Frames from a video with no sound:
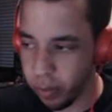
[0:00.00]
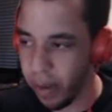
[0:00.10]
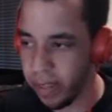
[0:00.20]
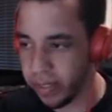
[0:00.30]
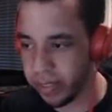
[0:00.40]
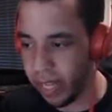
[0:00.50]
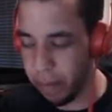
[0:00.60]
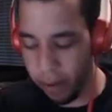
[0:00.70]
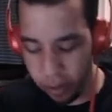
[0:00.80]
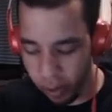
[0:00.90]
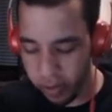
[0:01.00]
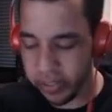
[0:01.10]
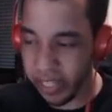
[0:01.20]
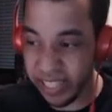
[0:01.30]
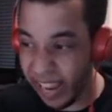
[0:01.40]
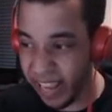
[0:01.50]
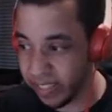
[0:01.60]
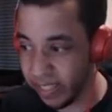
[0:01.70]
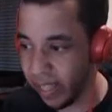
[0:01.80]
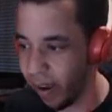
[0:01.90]
who made this game. I don't know how sick
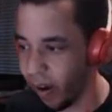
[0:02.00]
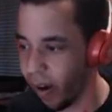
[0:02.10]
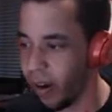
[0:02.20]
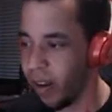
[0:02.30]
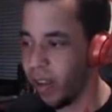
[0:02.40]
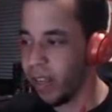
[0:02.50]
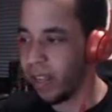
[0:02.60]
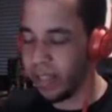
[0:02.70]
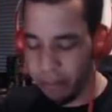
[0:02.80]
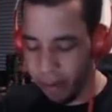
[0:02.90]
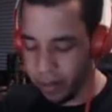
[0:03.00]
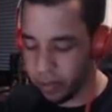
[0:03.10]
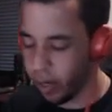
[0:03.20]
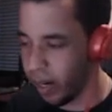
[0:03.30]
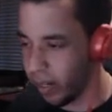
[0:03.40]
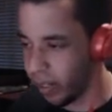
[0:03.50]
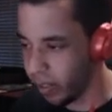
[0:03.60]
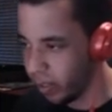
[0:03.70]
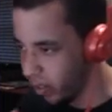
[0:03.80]
nasty they are, and they might try to